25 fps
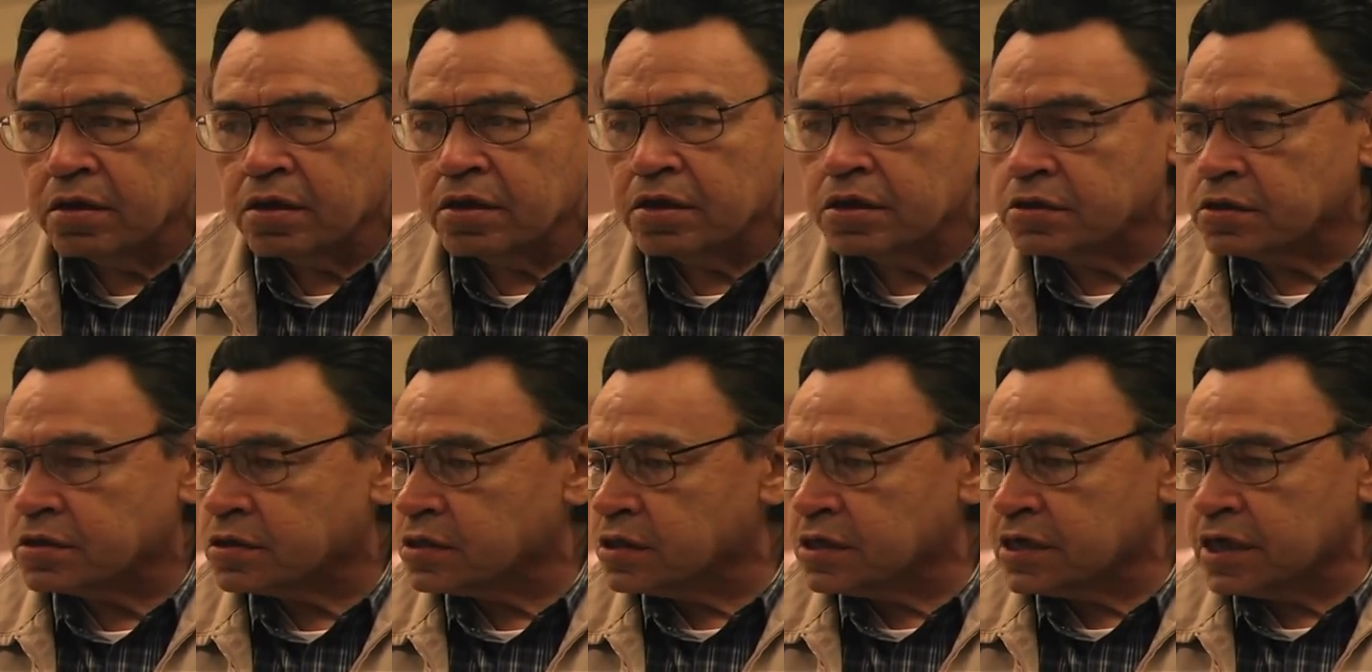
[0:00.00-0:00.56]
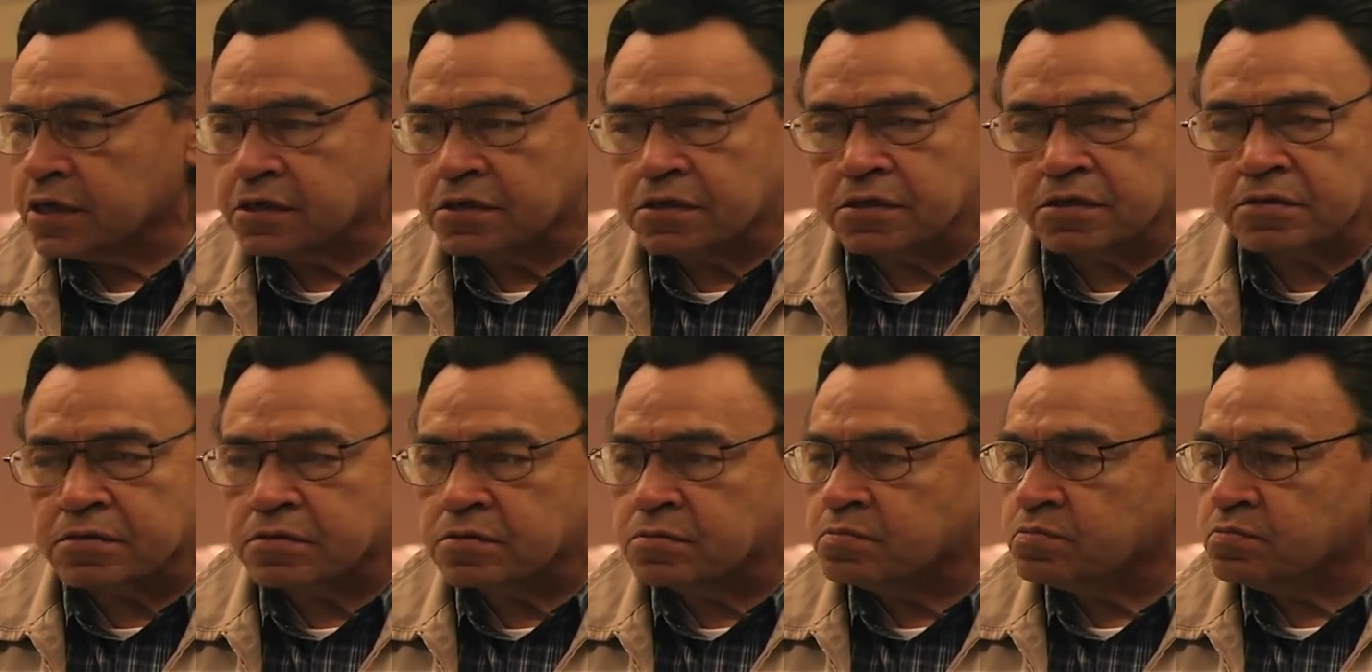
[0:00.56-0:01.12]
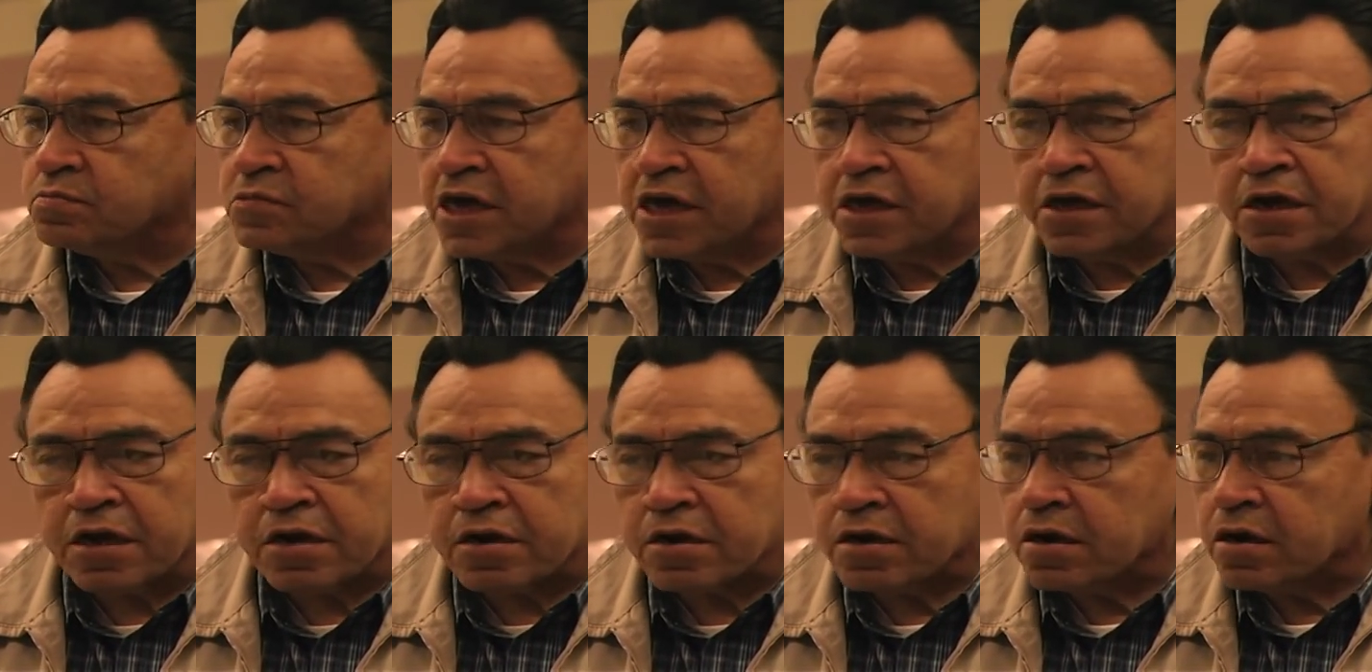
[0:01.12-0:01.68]
It doesn't
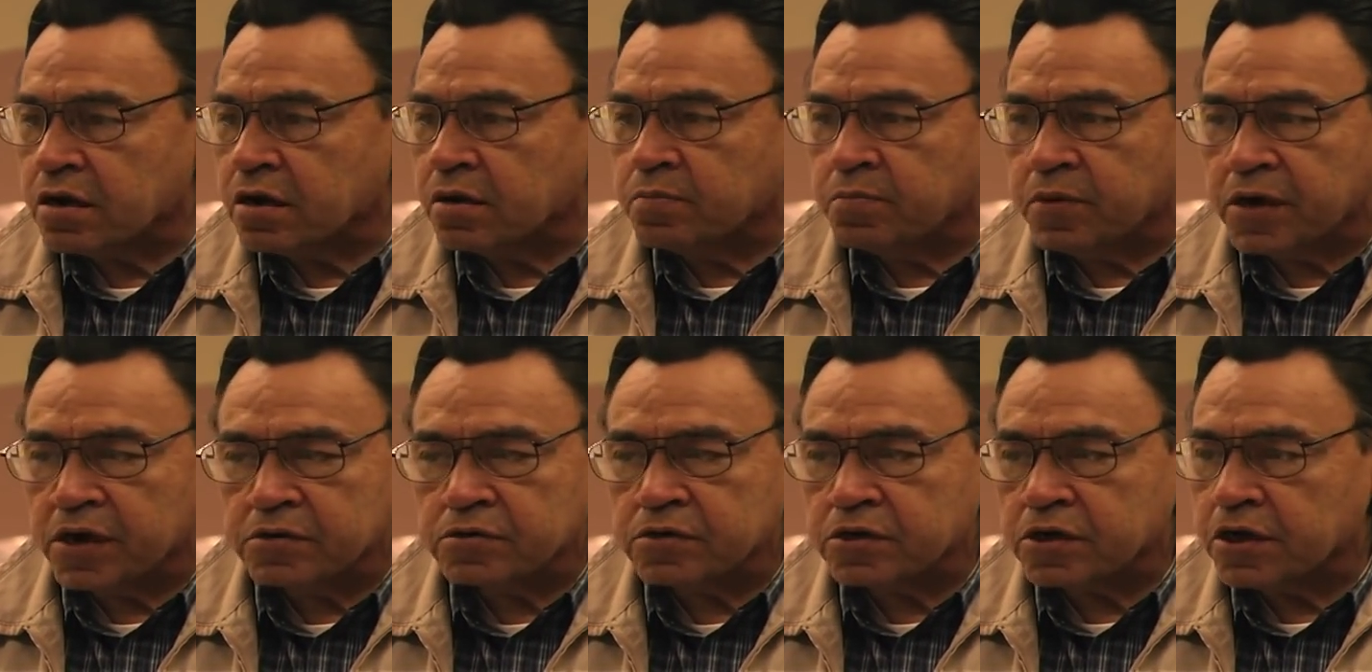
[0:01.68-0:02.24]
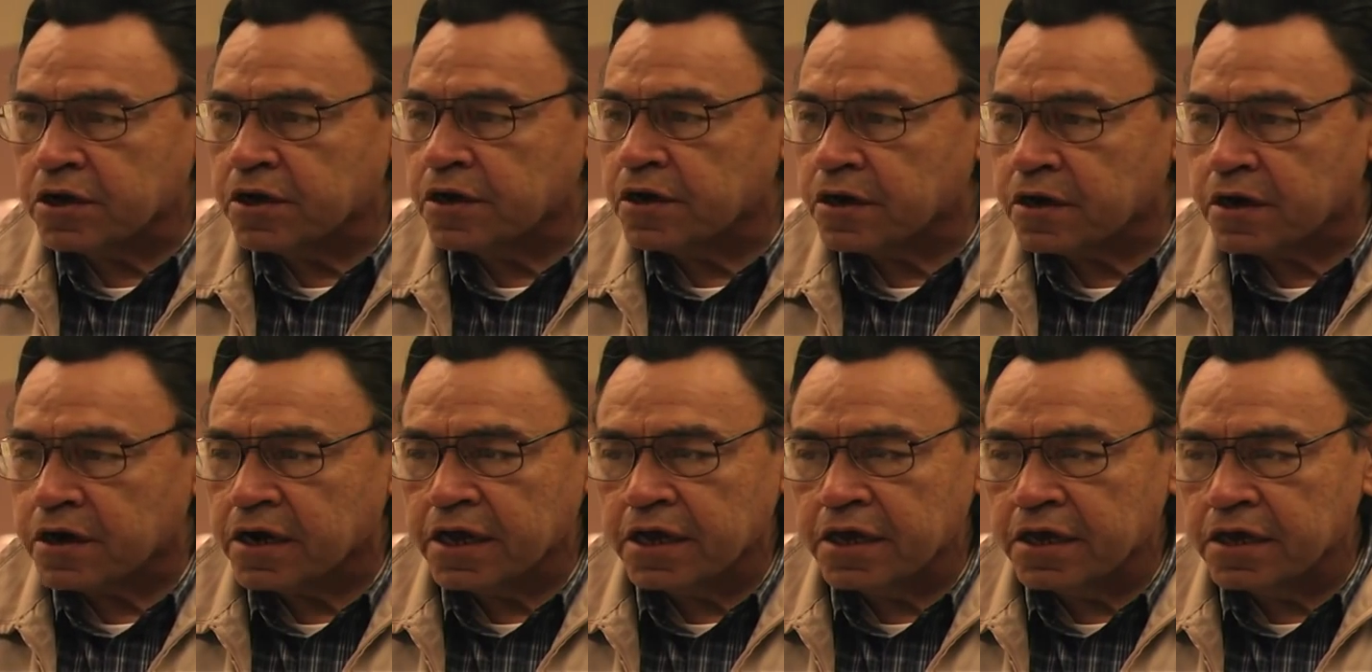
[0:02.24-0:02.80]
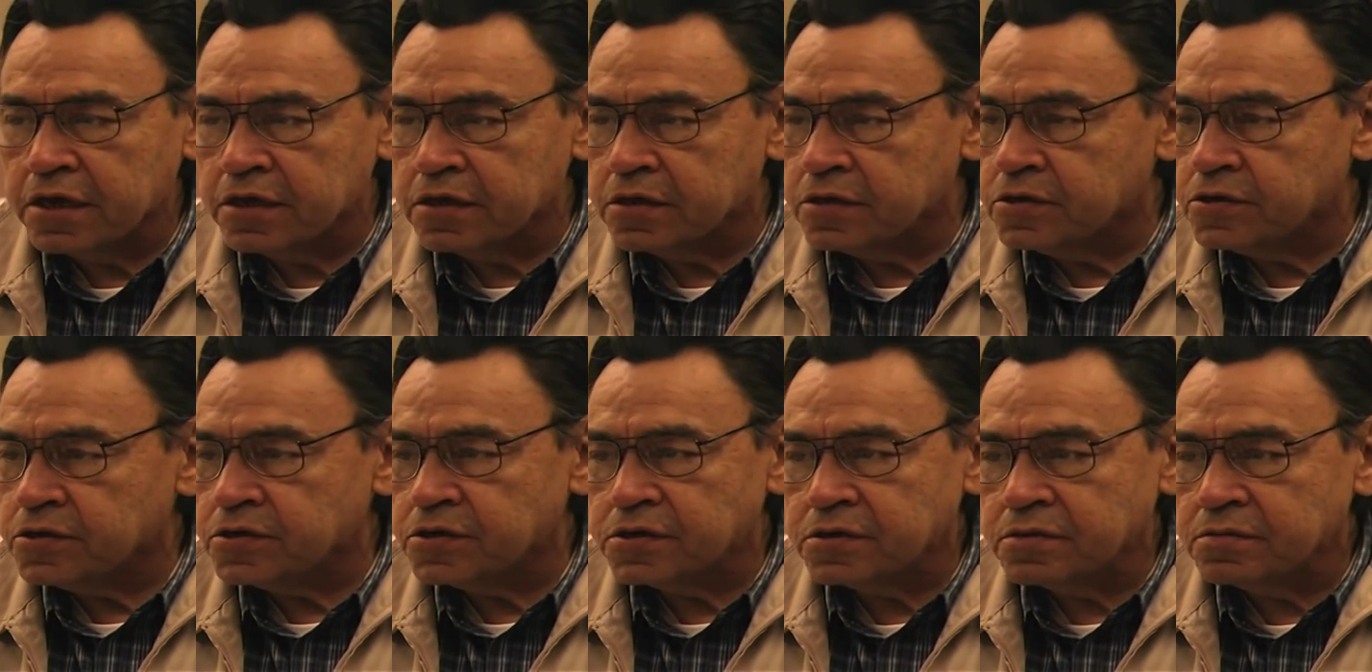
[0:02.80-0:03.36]
matter about your
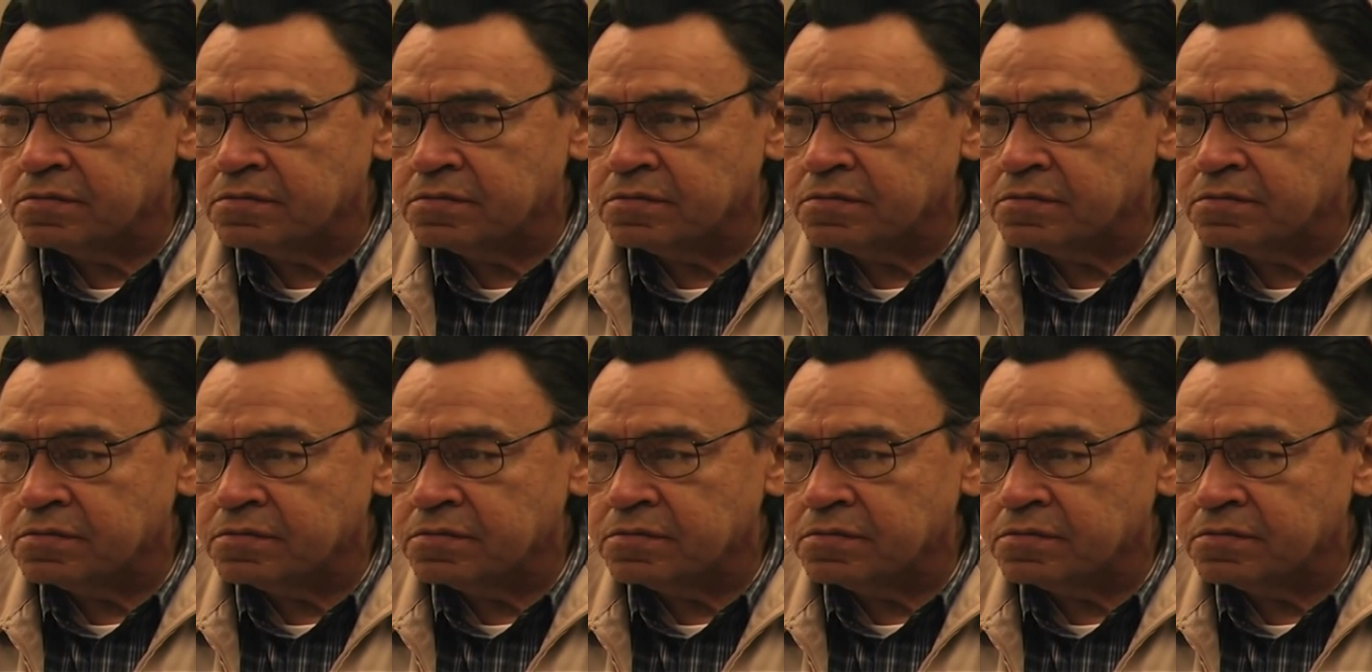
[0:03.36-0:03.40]
age.